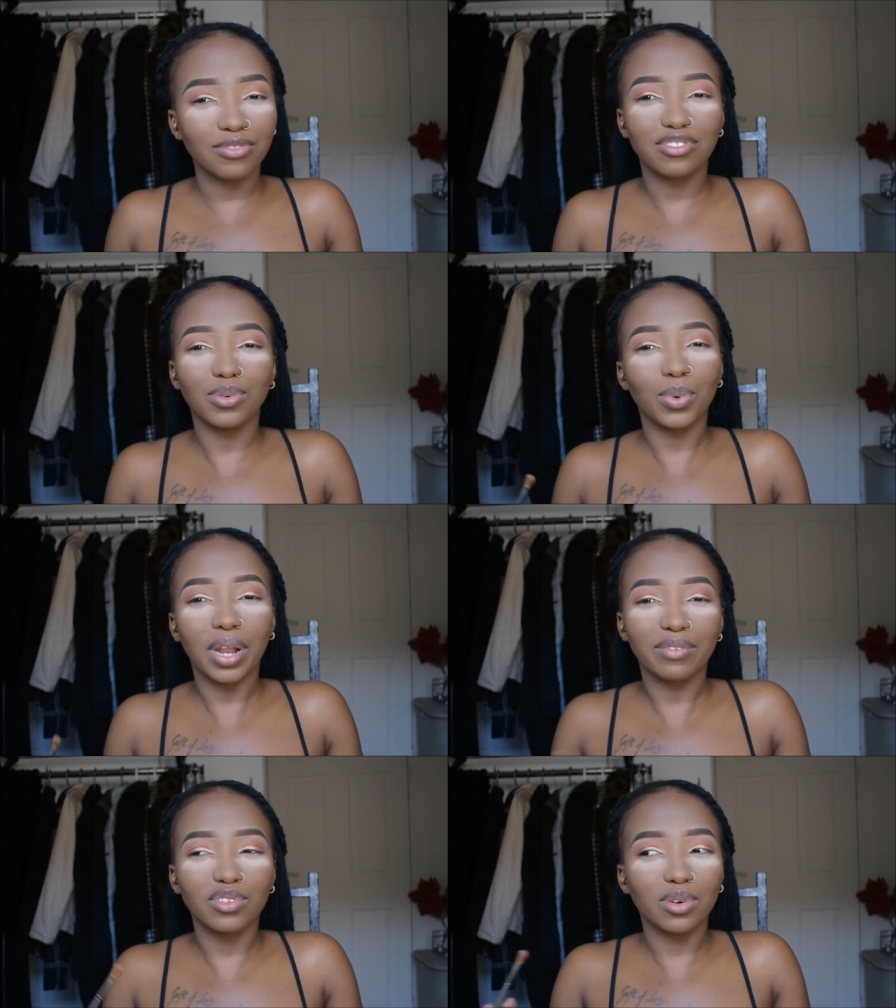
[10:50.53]
She won't
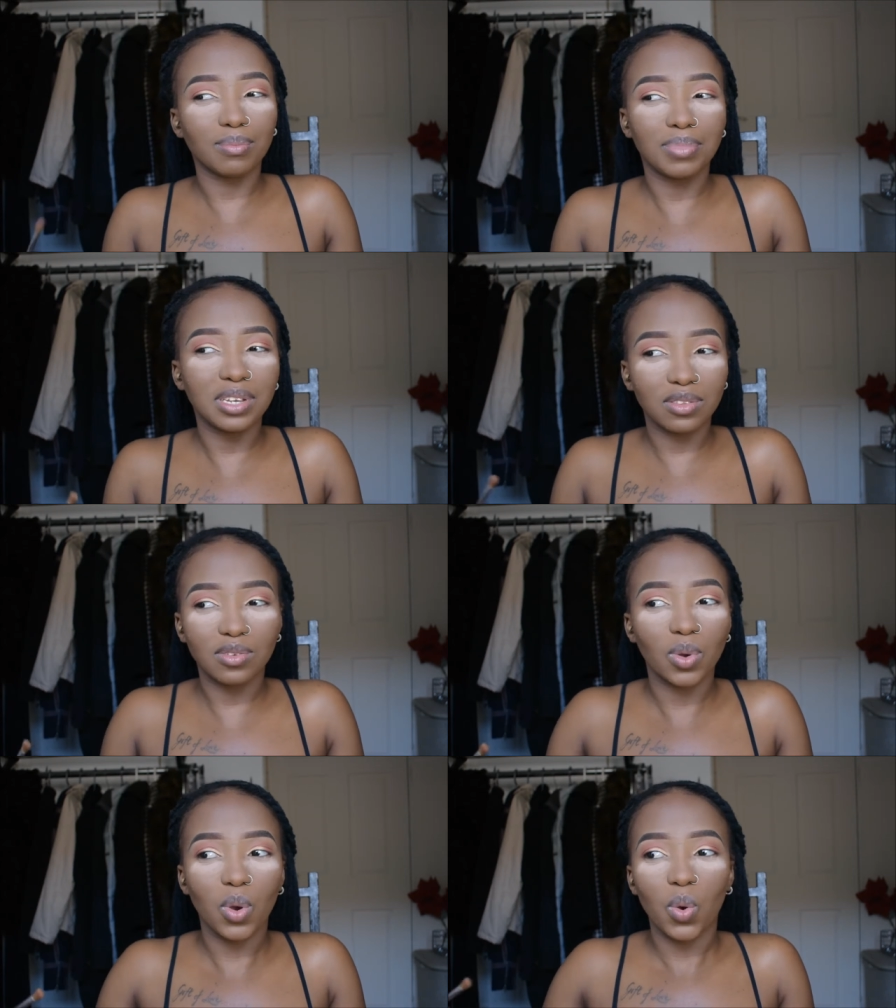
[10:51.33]
have to compete
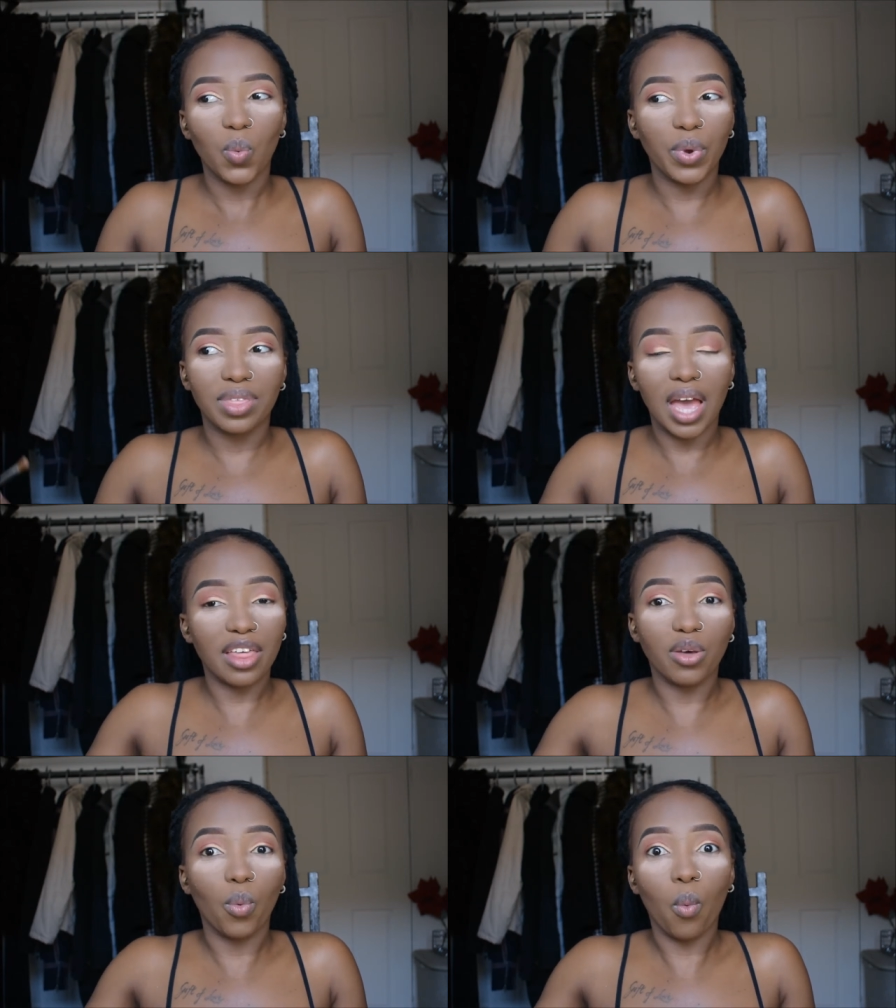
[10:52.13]
with
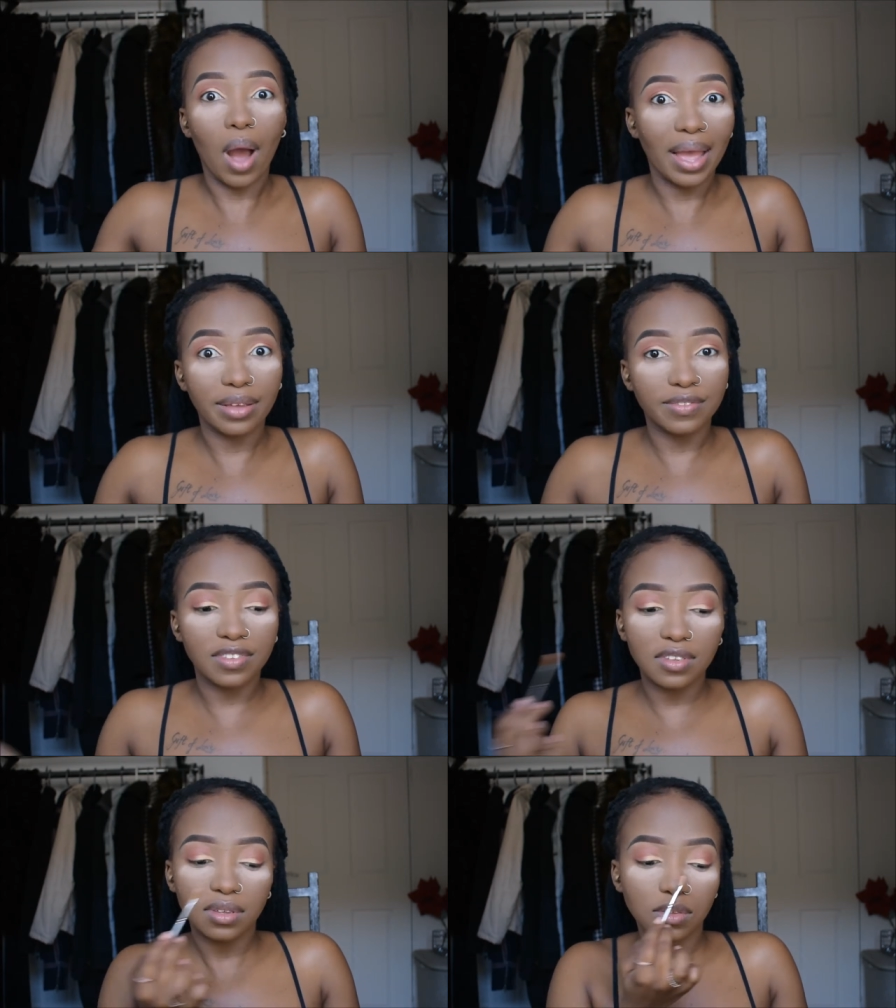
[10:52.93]
other
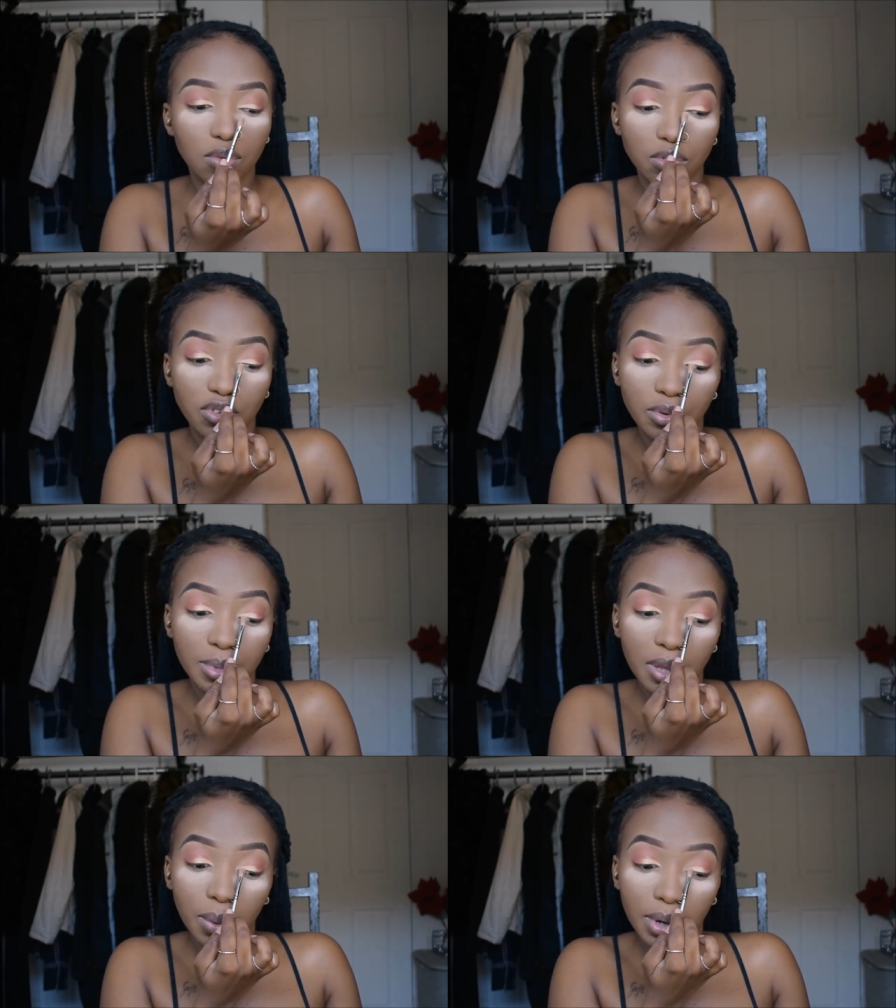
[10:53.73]
wives, so she'll
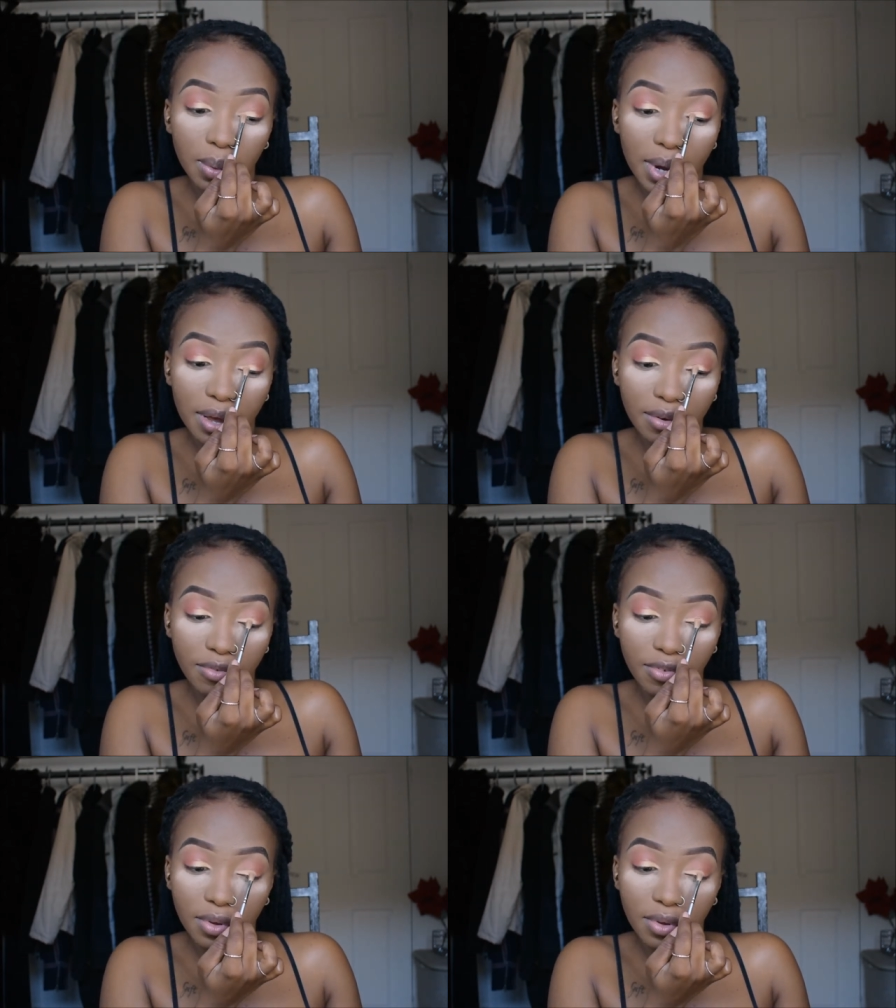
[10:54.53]
be the only wife.